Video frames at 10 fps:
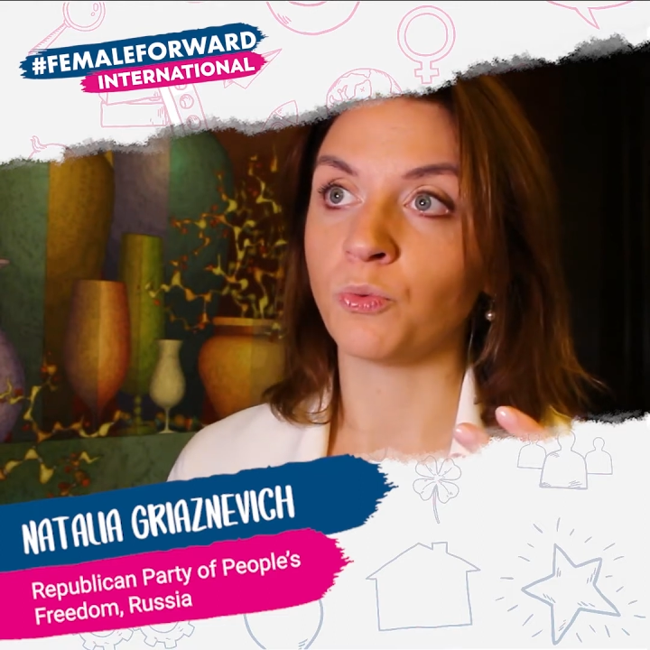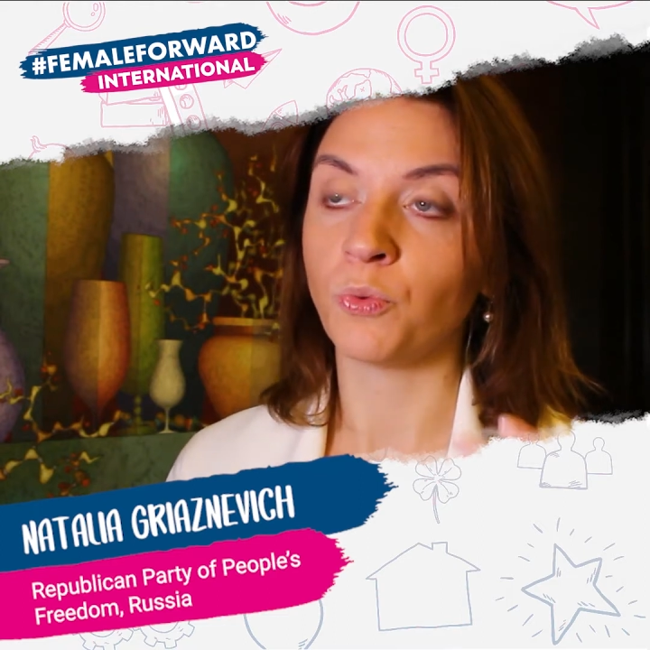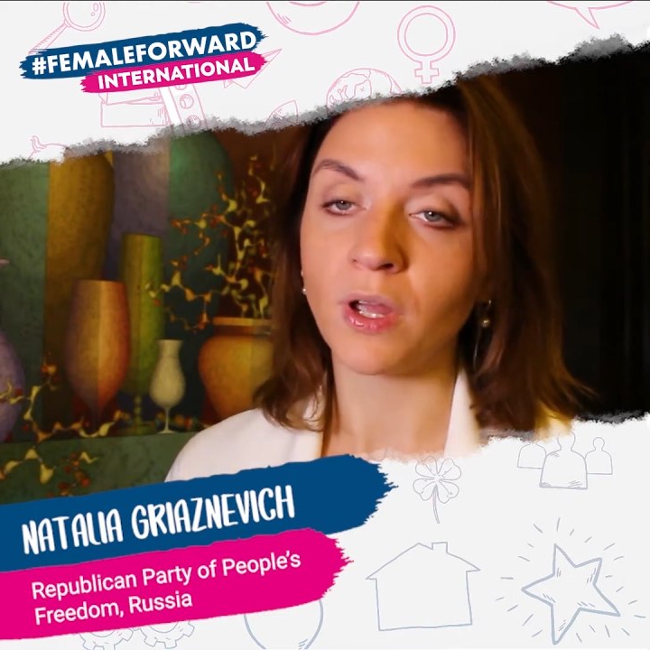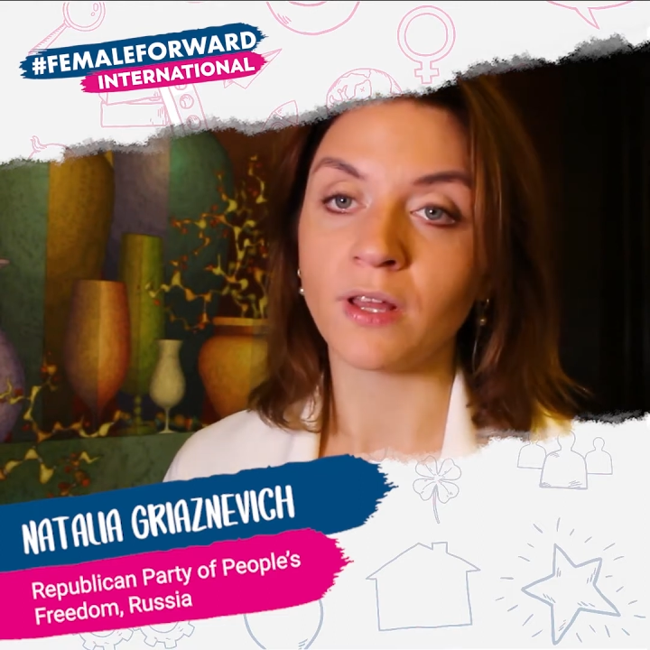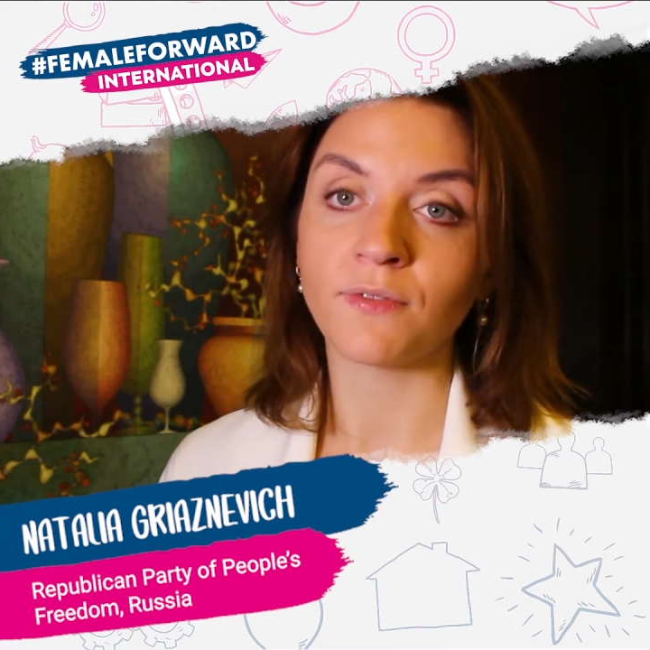
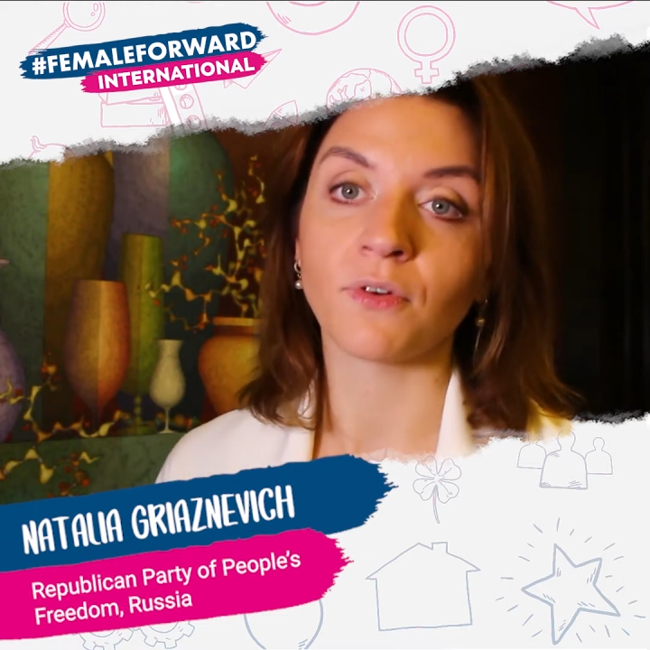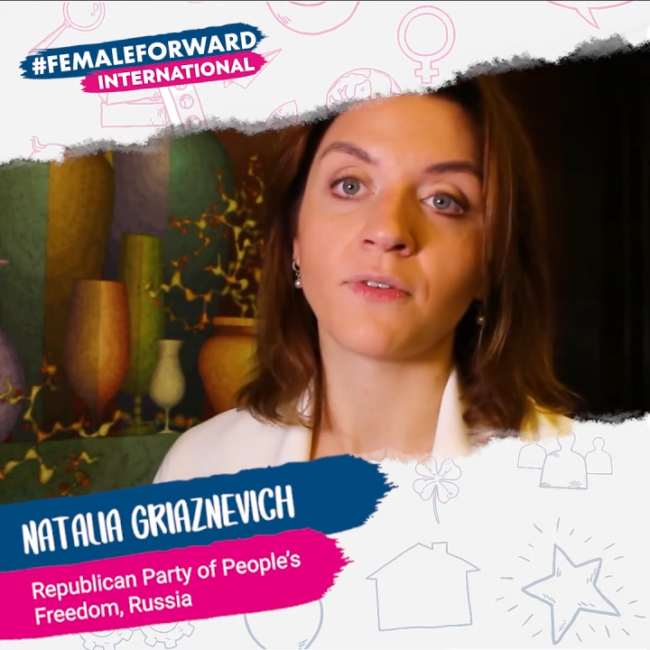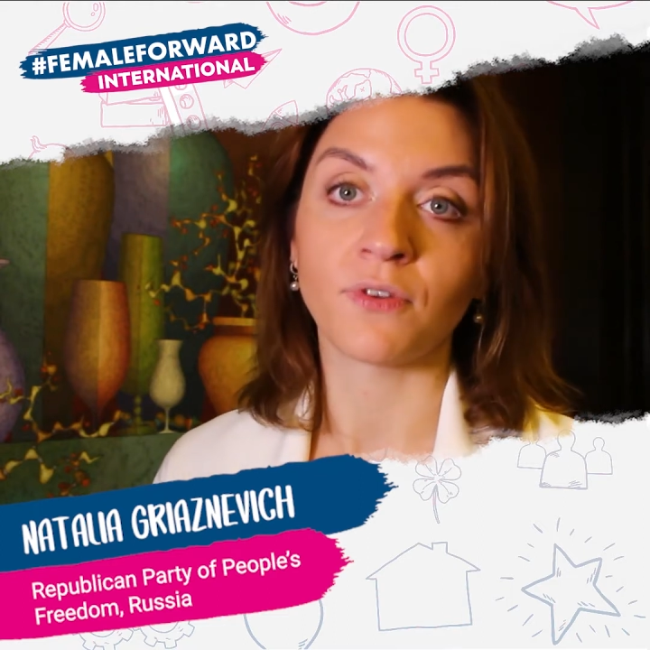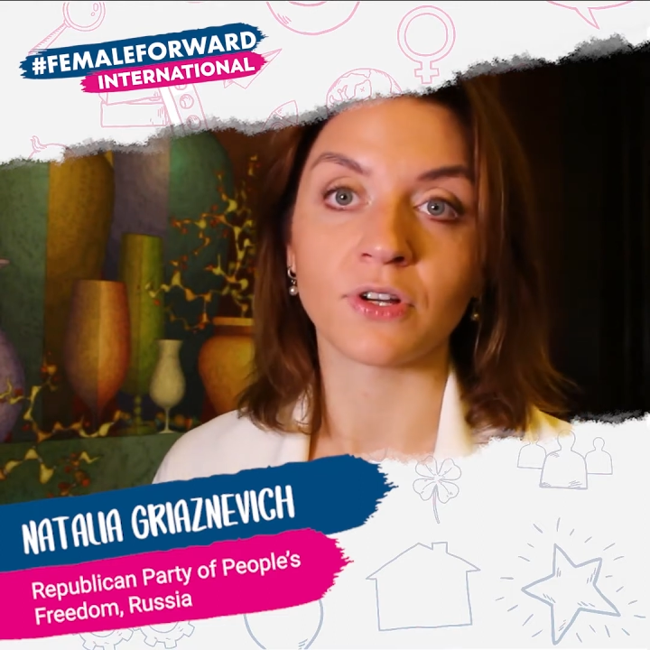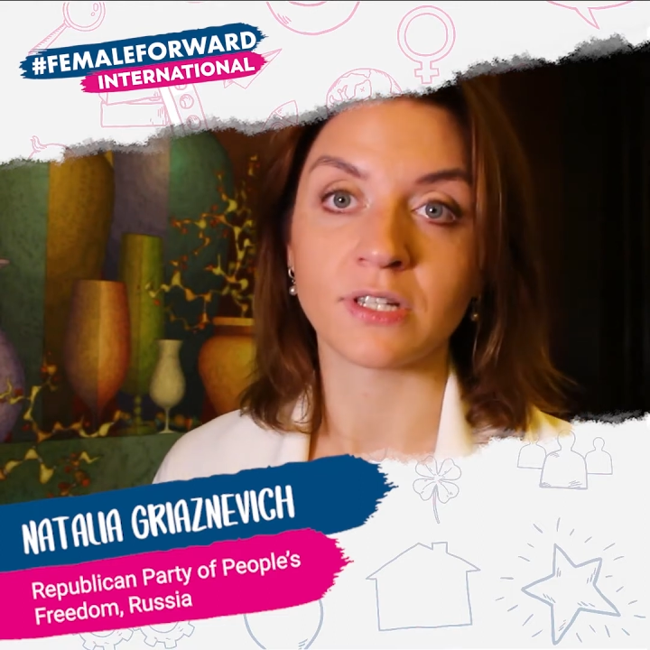win for
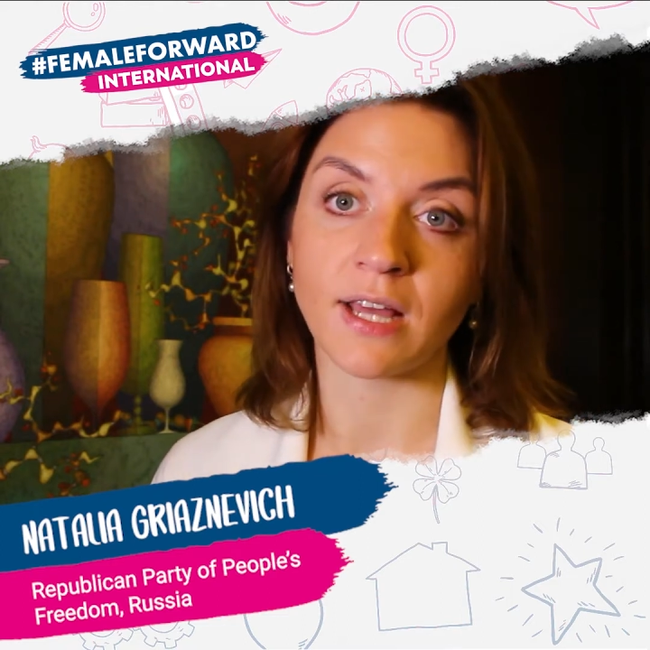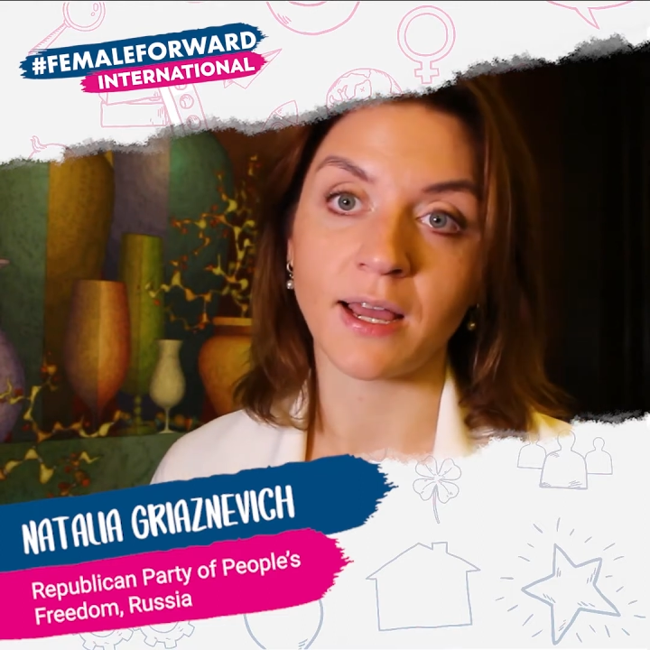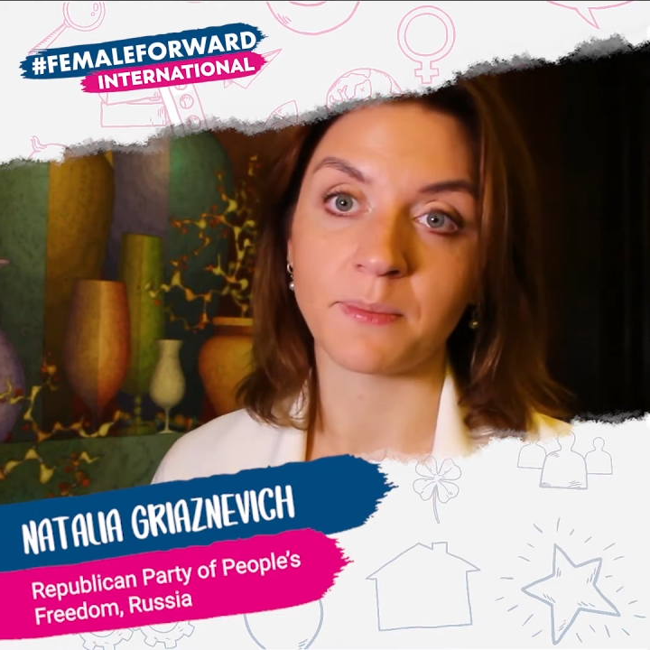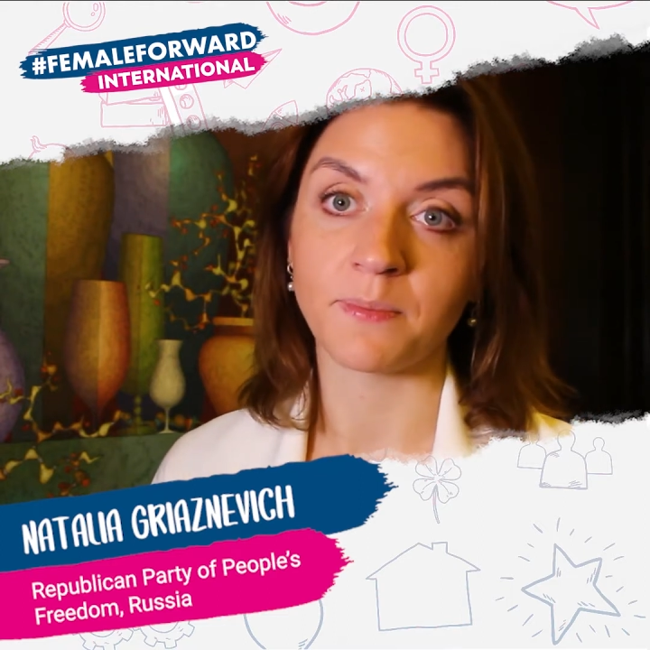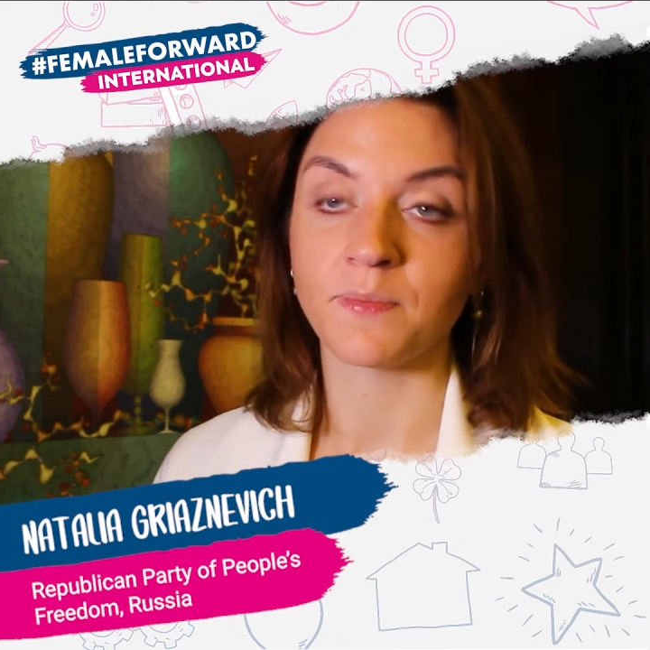the first
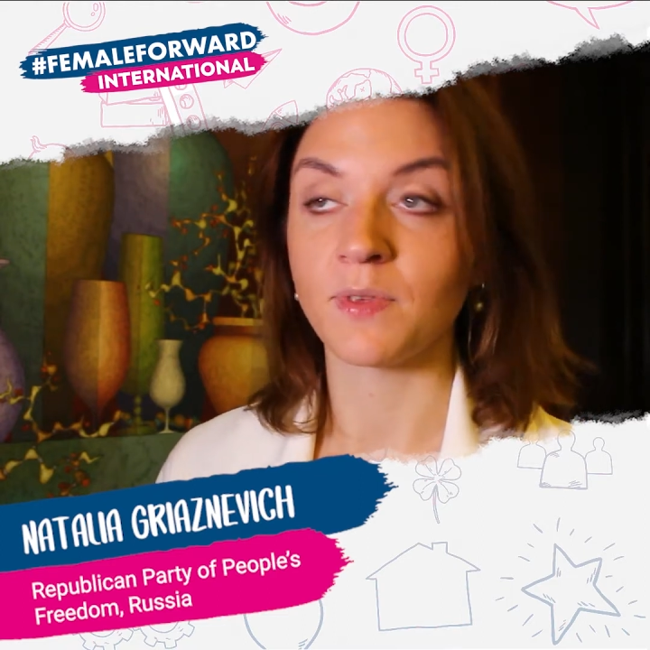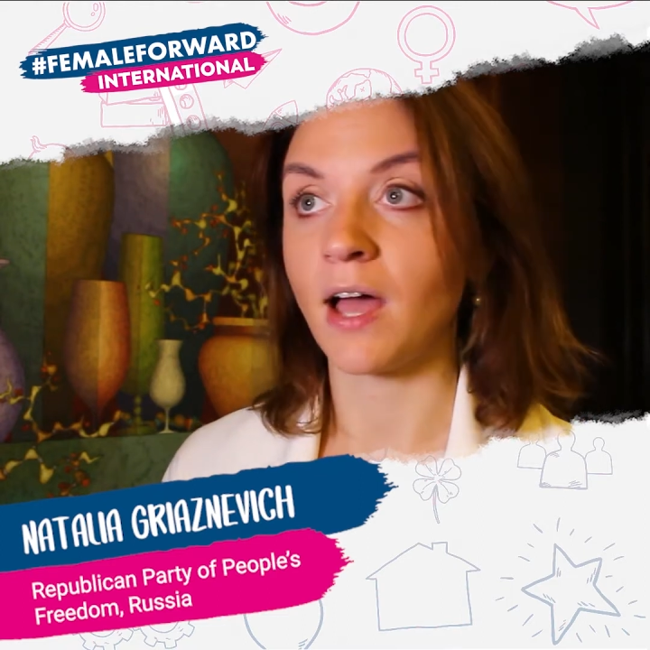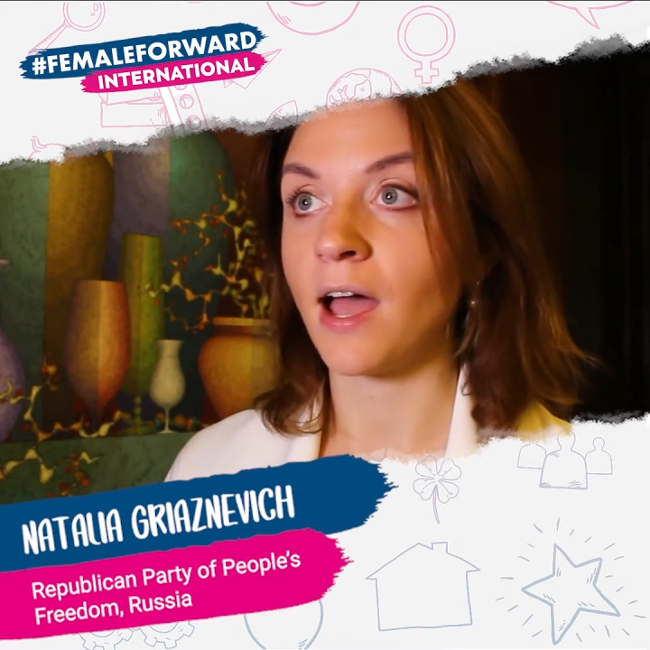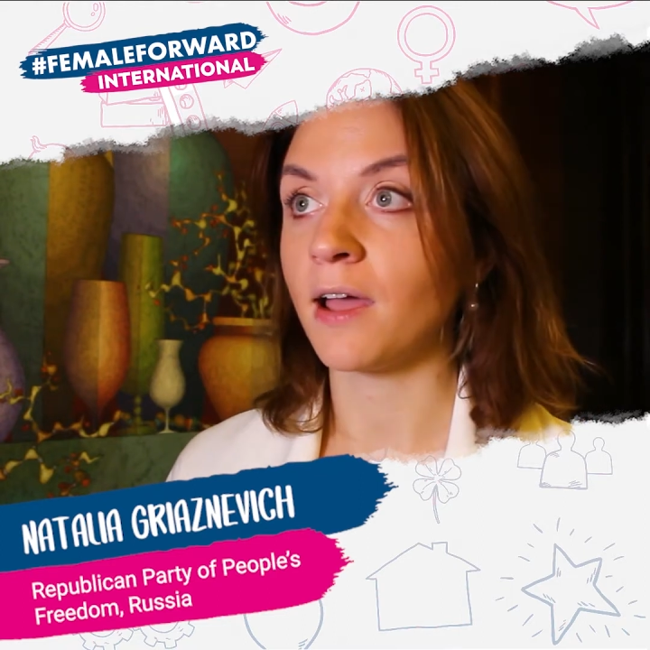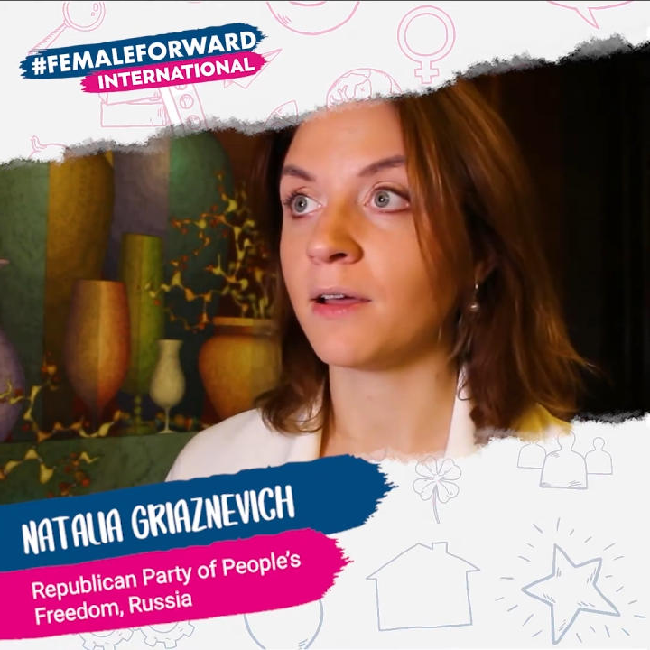time.
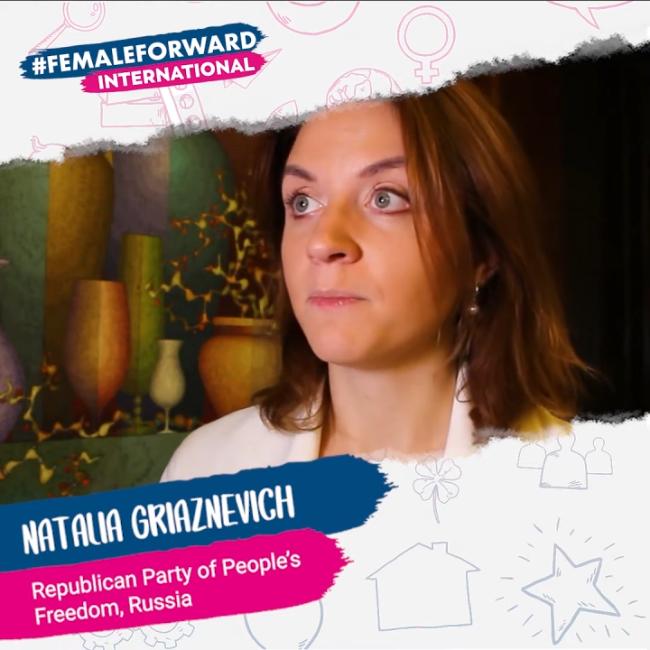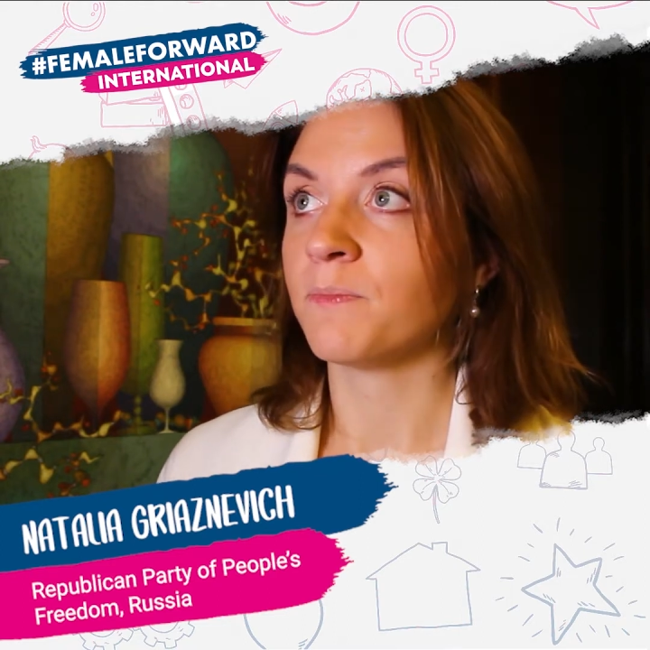I